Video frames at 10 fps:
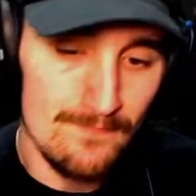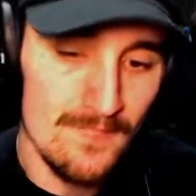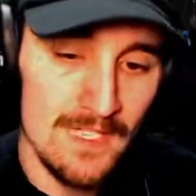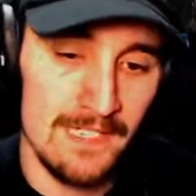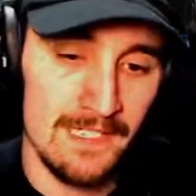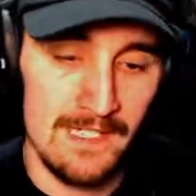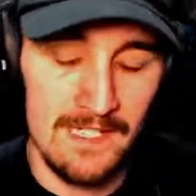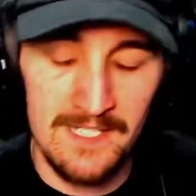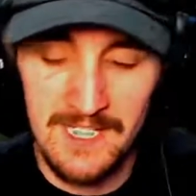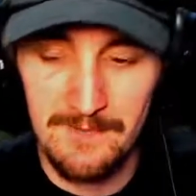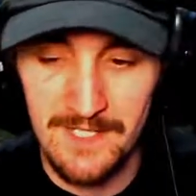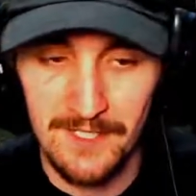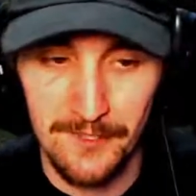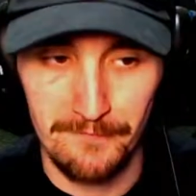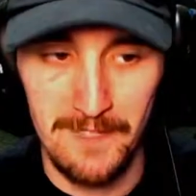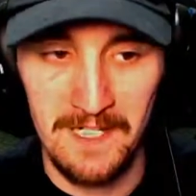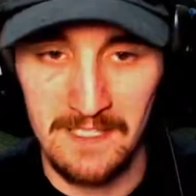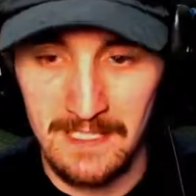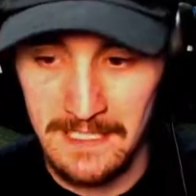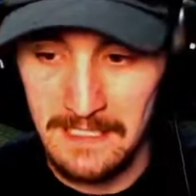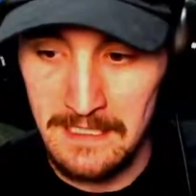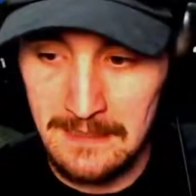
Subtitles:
it seems like they're finally